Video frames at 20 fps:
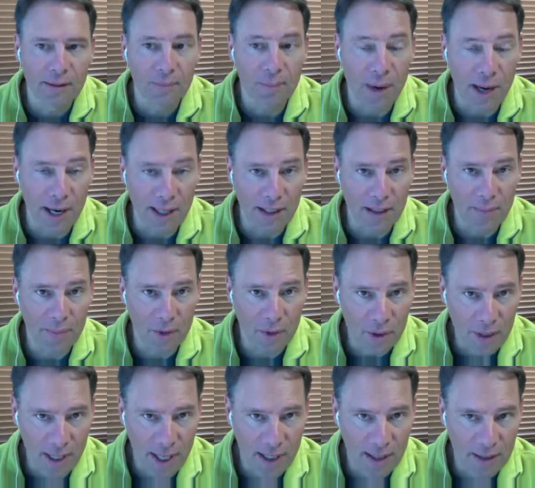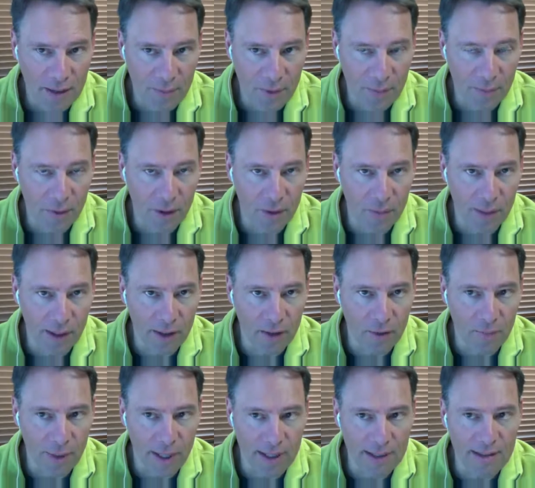by communicating to people on a regular
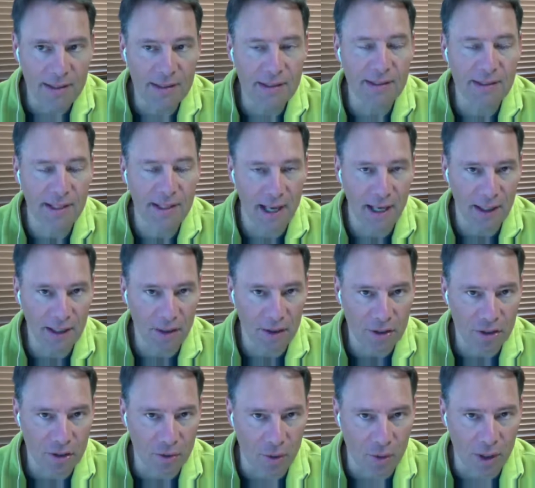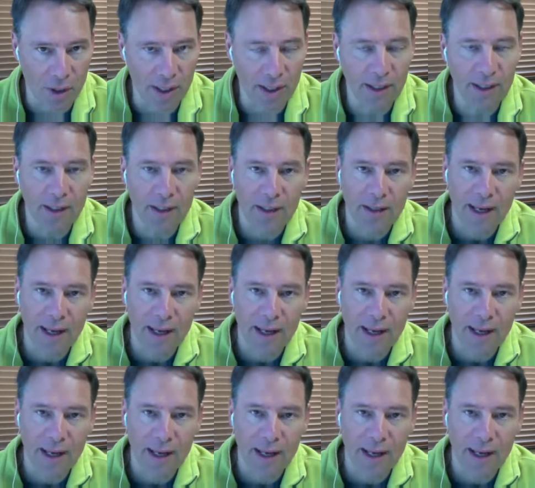basis, telling our story,